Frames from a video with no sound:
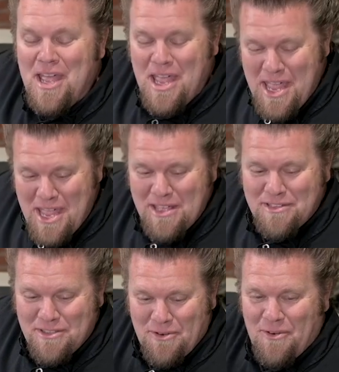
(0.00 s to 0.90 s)
is
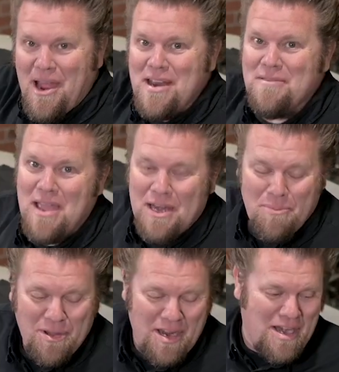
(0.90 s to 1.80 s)
the right thing to
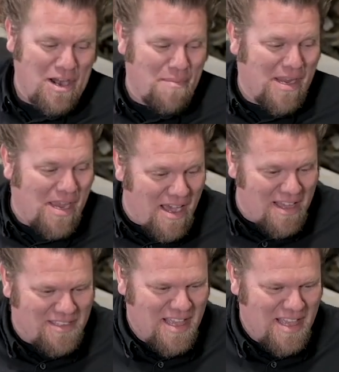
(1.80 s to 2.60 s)
put in here because